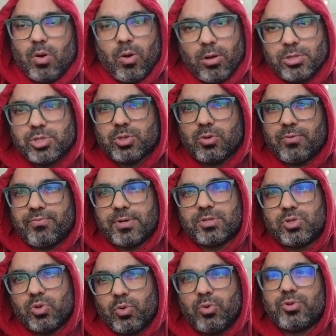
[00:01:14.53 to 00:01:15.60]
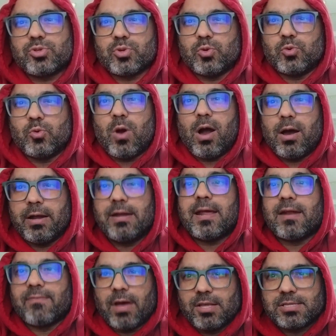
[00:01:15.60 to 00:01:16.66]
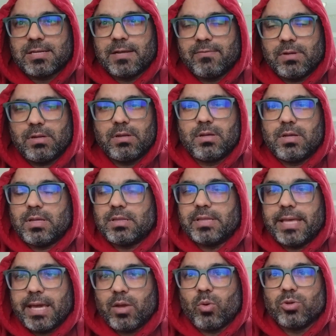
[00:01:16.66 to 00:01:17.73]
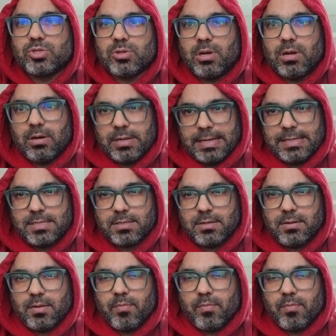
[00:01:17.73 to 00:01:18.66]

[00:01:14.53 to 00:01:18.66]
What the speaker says: Also, for those who are in advanced level, they can also learn it,